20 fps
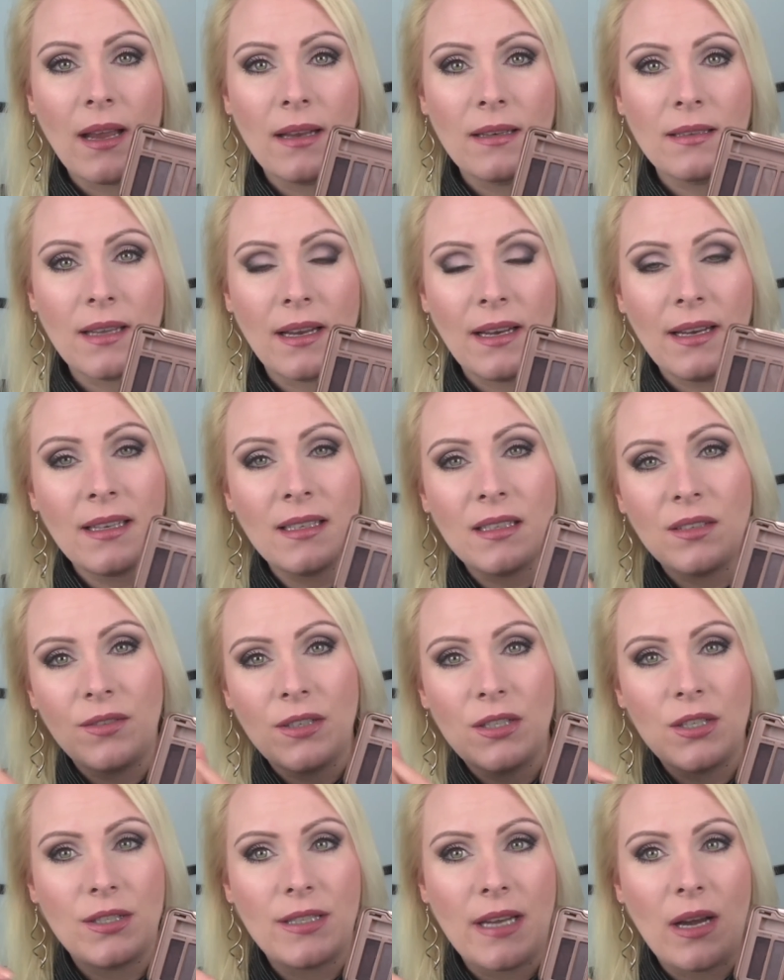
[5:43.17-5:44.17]
And I linked the
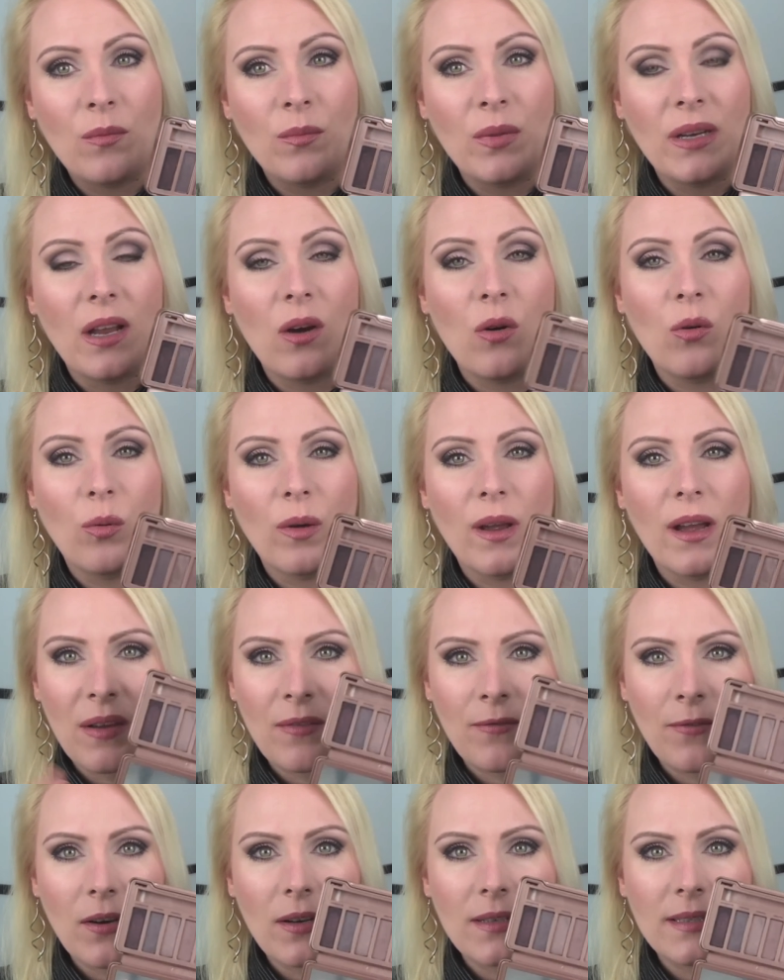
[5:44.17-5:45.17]
video down below,
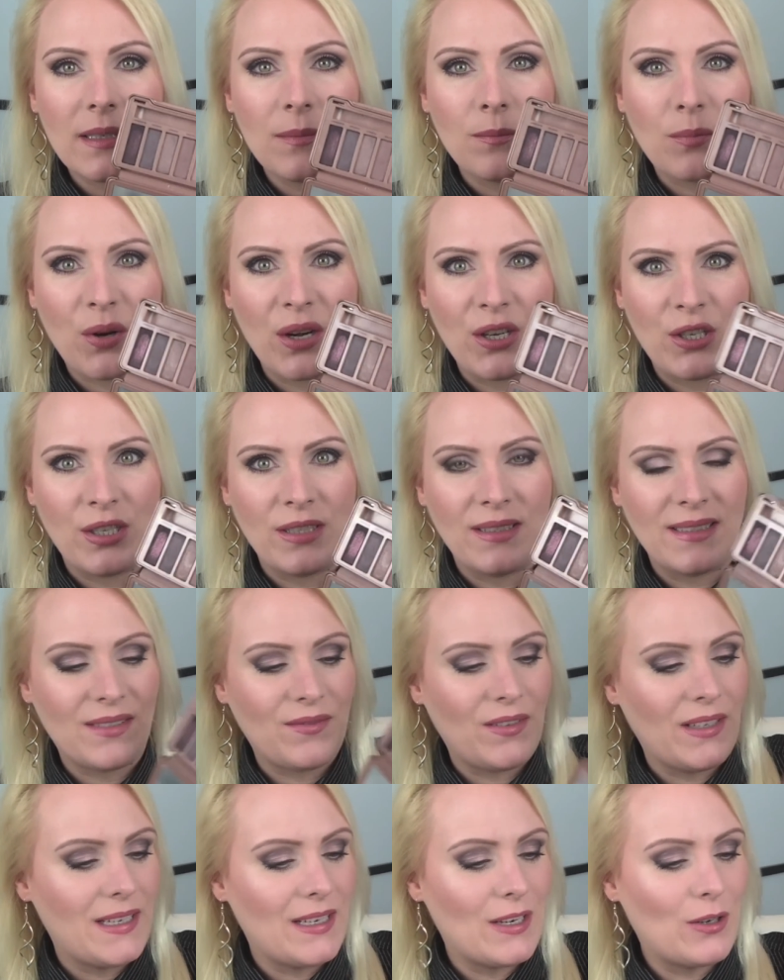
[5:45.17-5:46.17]
my first
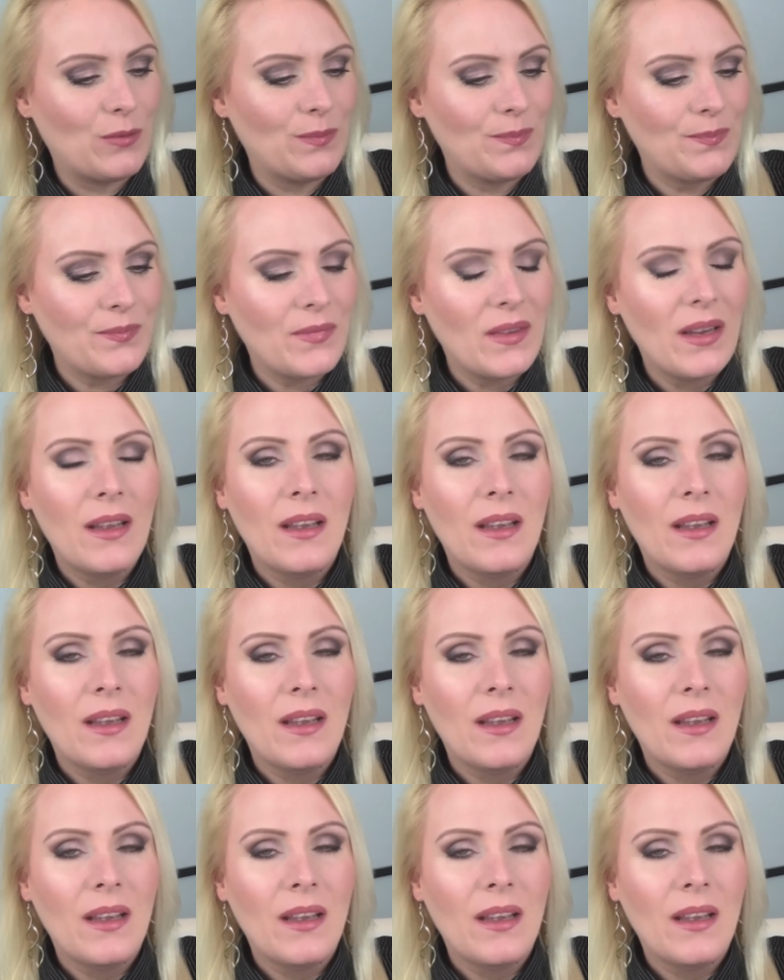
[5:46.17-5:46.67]
impressions video.